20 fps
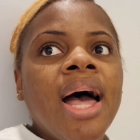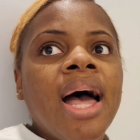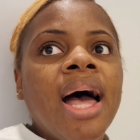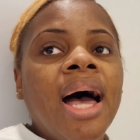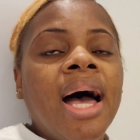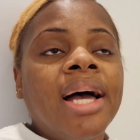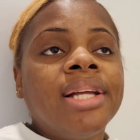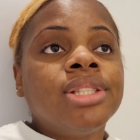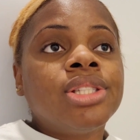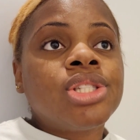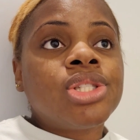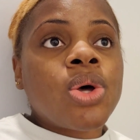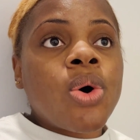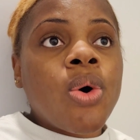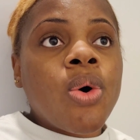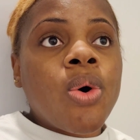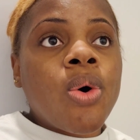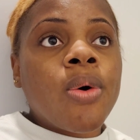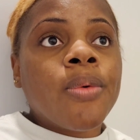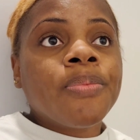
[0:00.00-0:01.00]
And
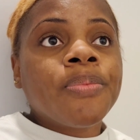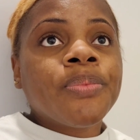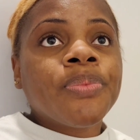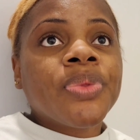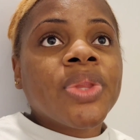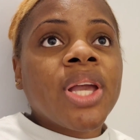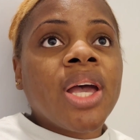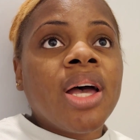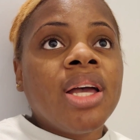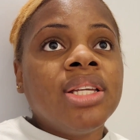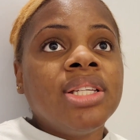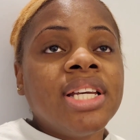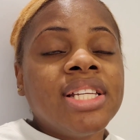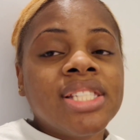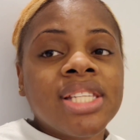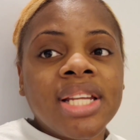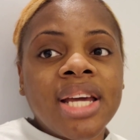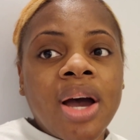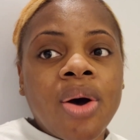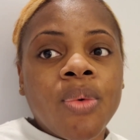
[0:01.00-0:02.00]
so
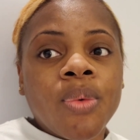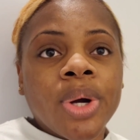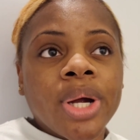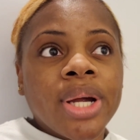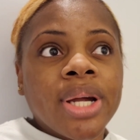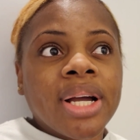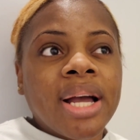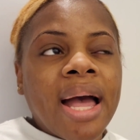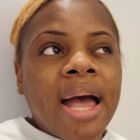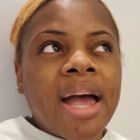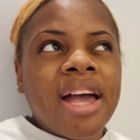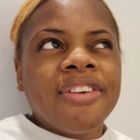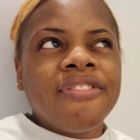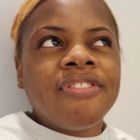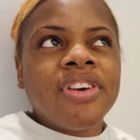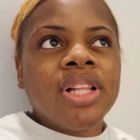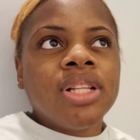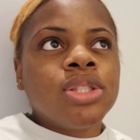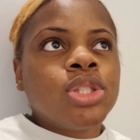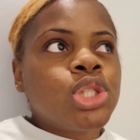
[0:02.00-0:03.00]
yesterday at work, I
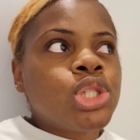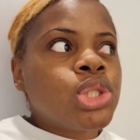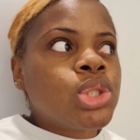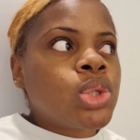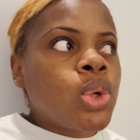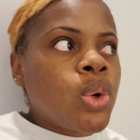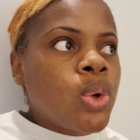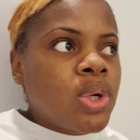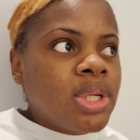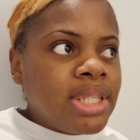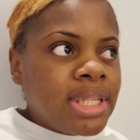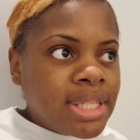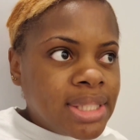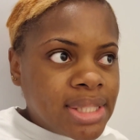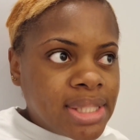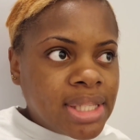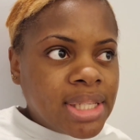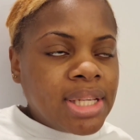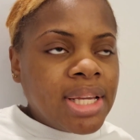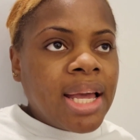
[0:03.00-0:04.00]
felt so
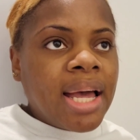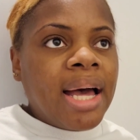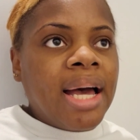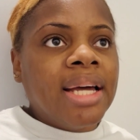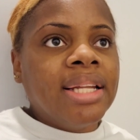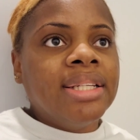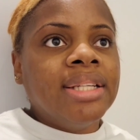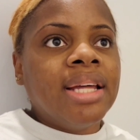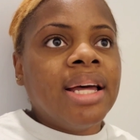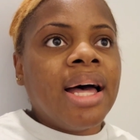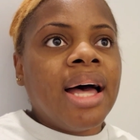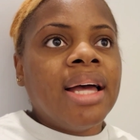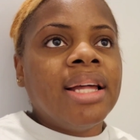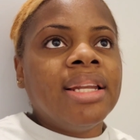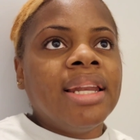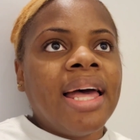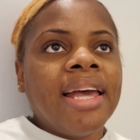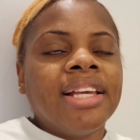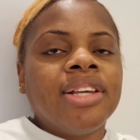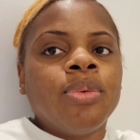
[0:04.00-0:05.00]
dizzy, and
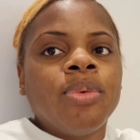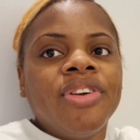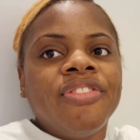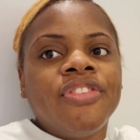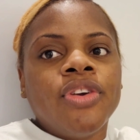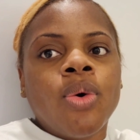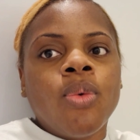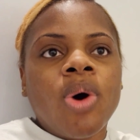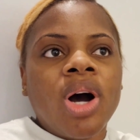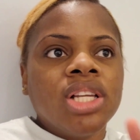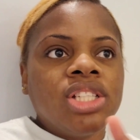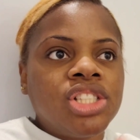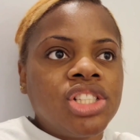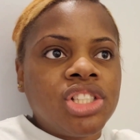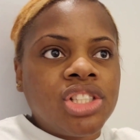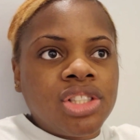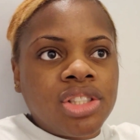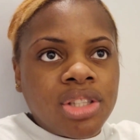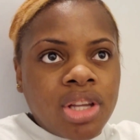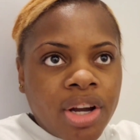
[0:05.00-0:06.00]
like if you
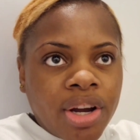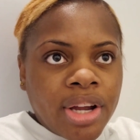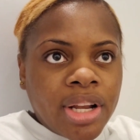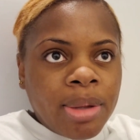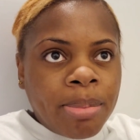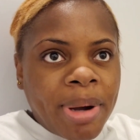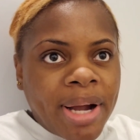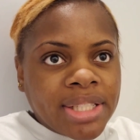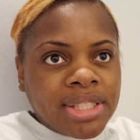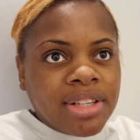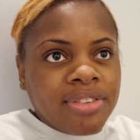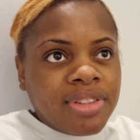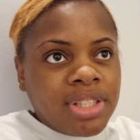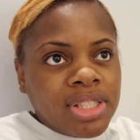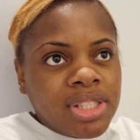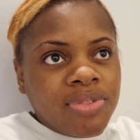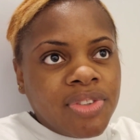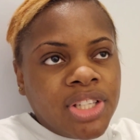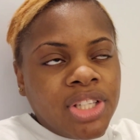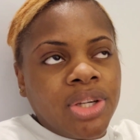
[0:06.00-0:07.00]
watch the early part of
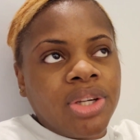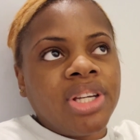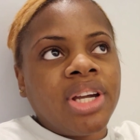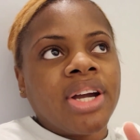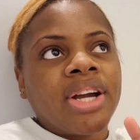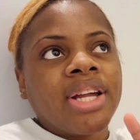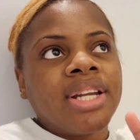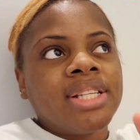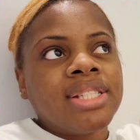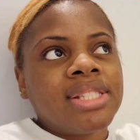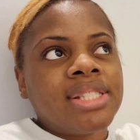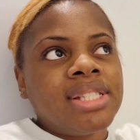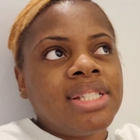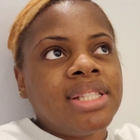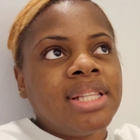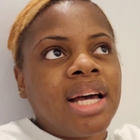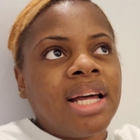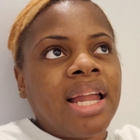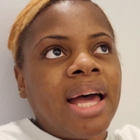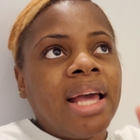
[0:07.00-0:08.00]
this video, you're gonna see
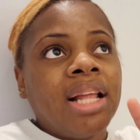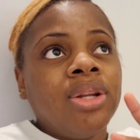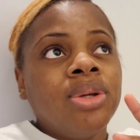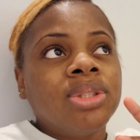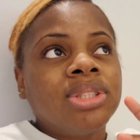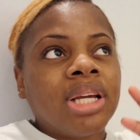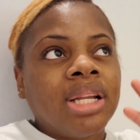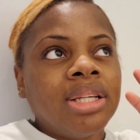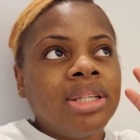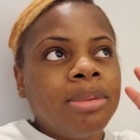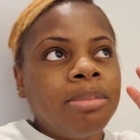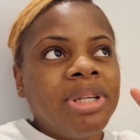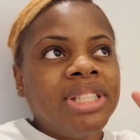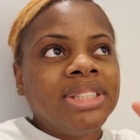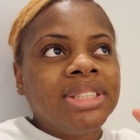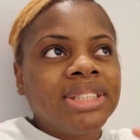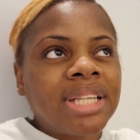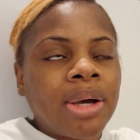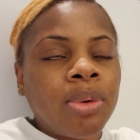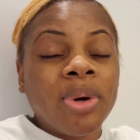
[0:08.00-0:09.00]
that I looked a little bit,
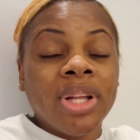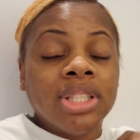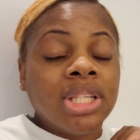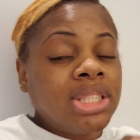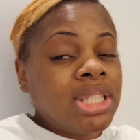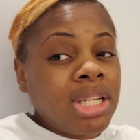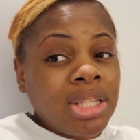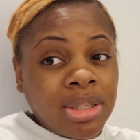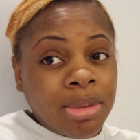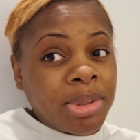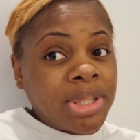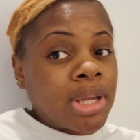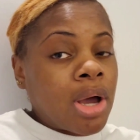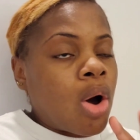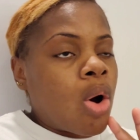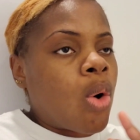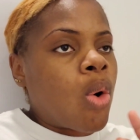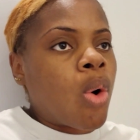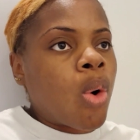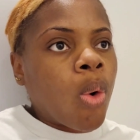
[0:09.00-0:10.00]
well, not a little bit,
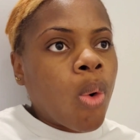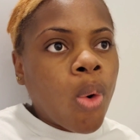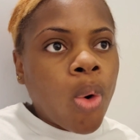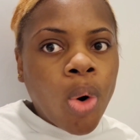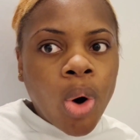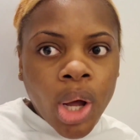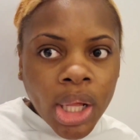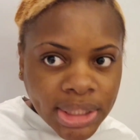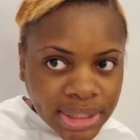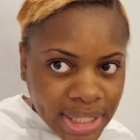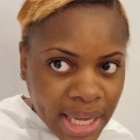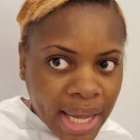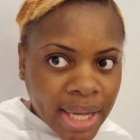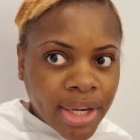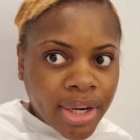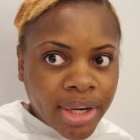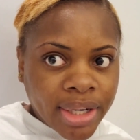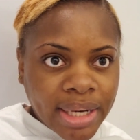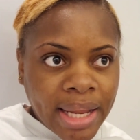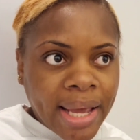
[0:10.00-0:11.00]
all
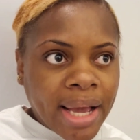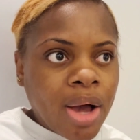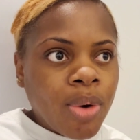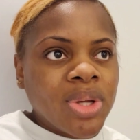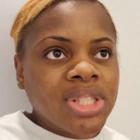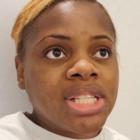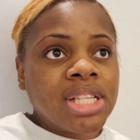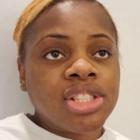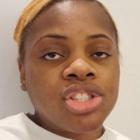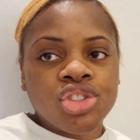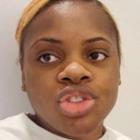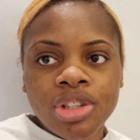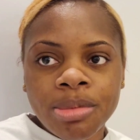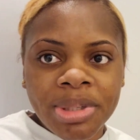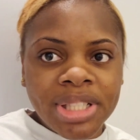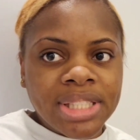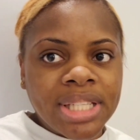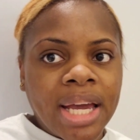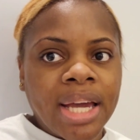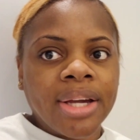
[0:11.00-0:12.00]
tired. Like I was
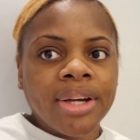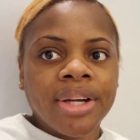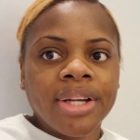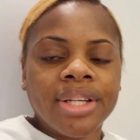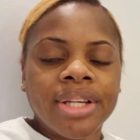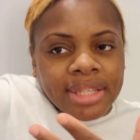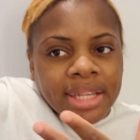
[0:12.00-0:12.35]
extremely tired.